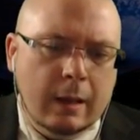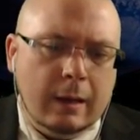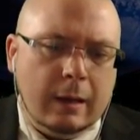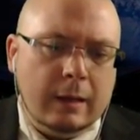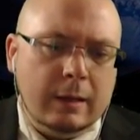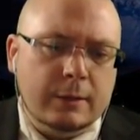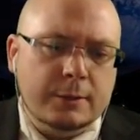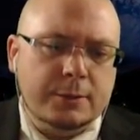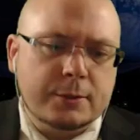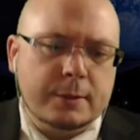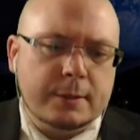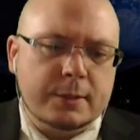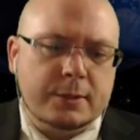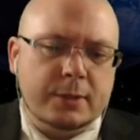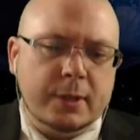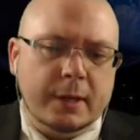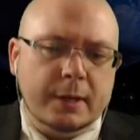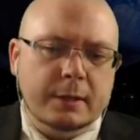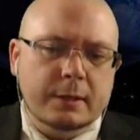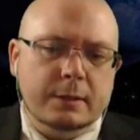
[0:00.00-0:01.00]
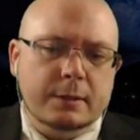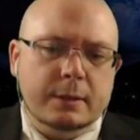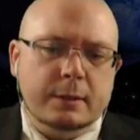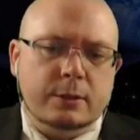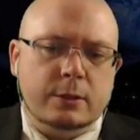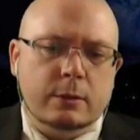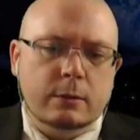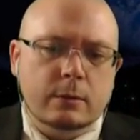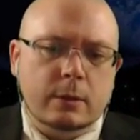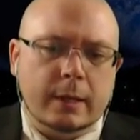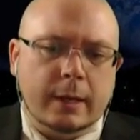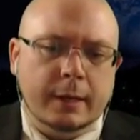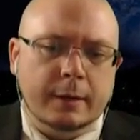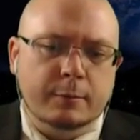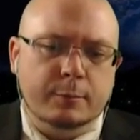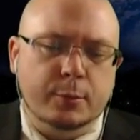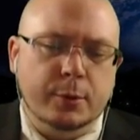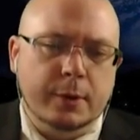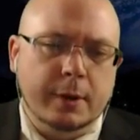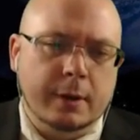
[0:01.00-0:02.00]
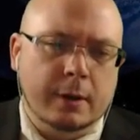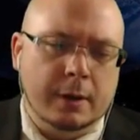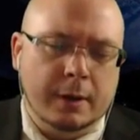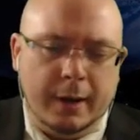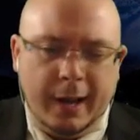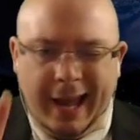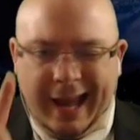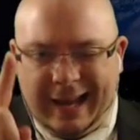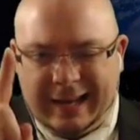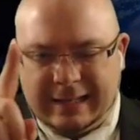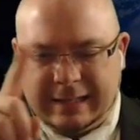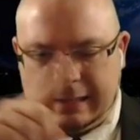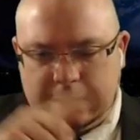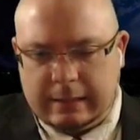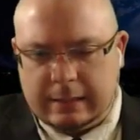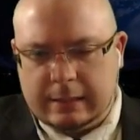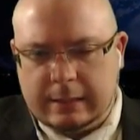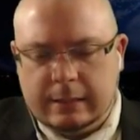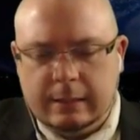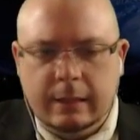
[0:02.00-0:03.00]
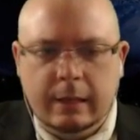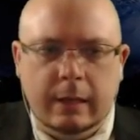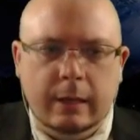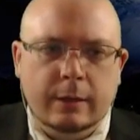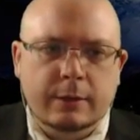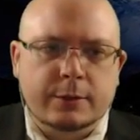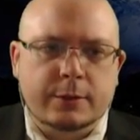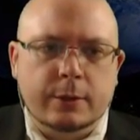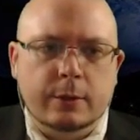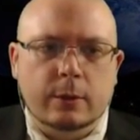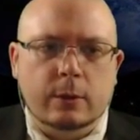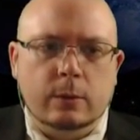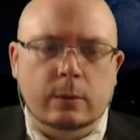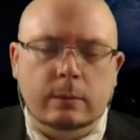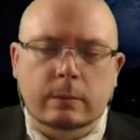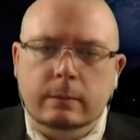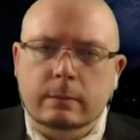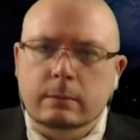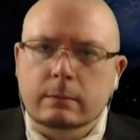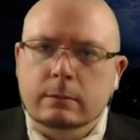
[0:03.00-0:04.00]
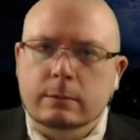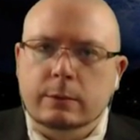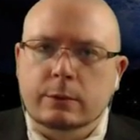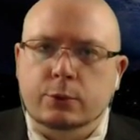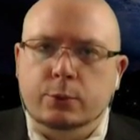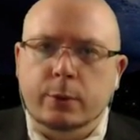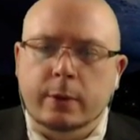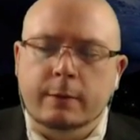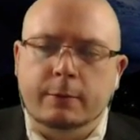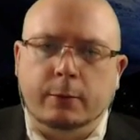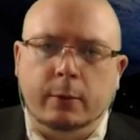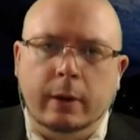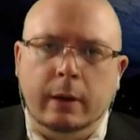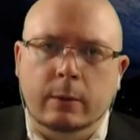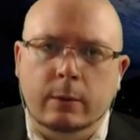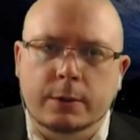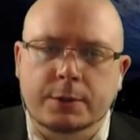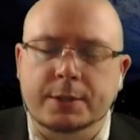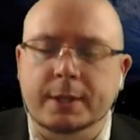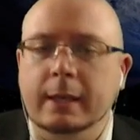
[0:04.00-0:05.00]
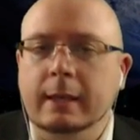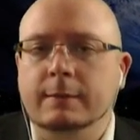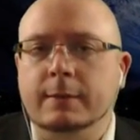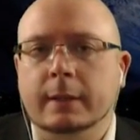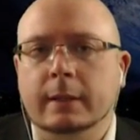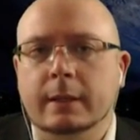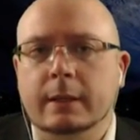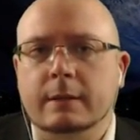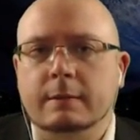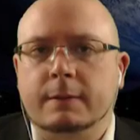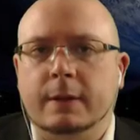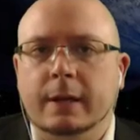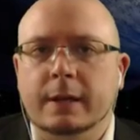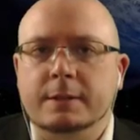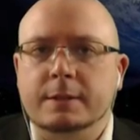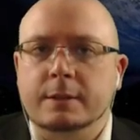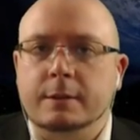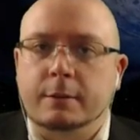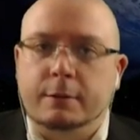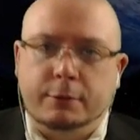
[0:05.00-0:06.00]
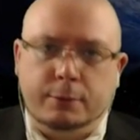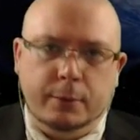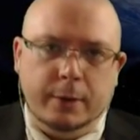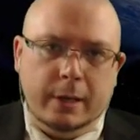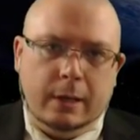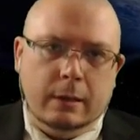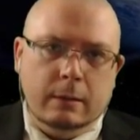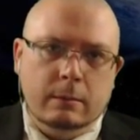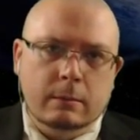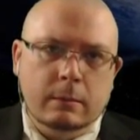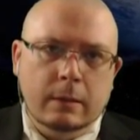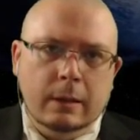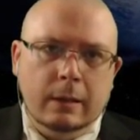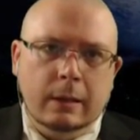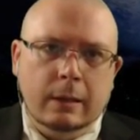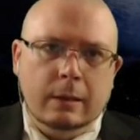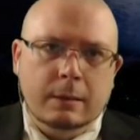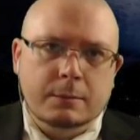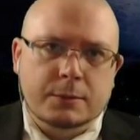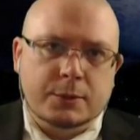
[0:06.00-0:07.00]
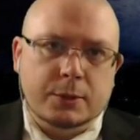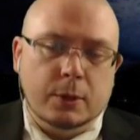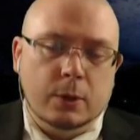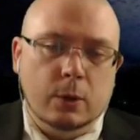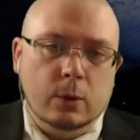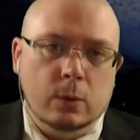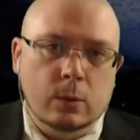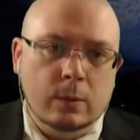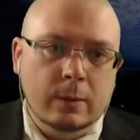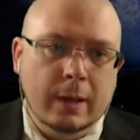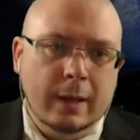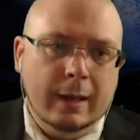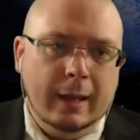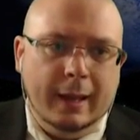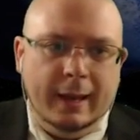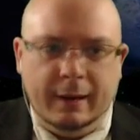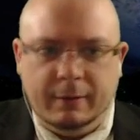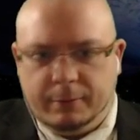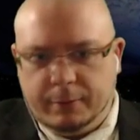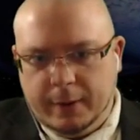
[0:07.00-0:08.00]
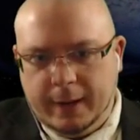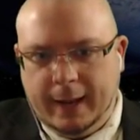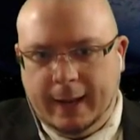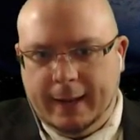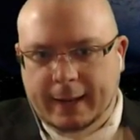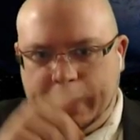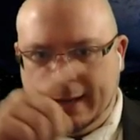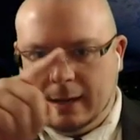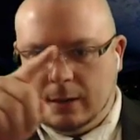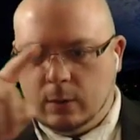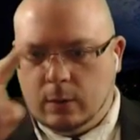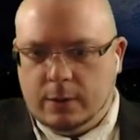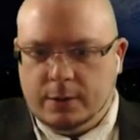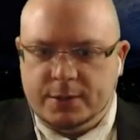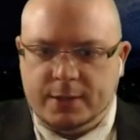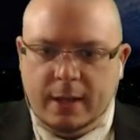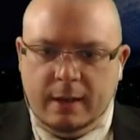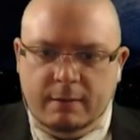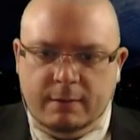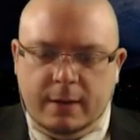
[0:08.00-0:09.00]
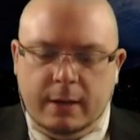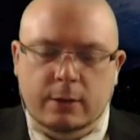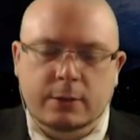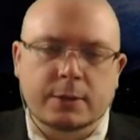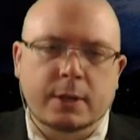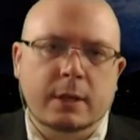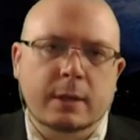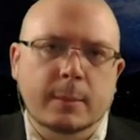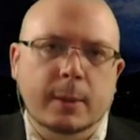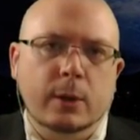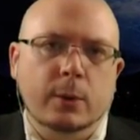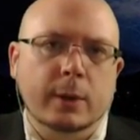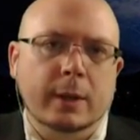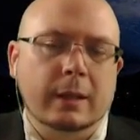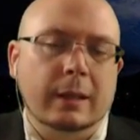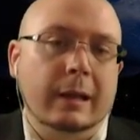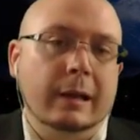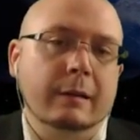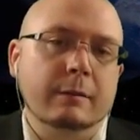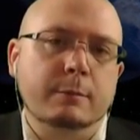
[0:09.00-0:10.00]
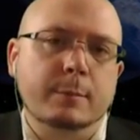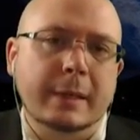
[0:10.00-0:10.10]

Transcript: I also decided to kind of put it on an axis. So 24 hours evenly divides into 3. So every 8 hours, a video is going to be going live,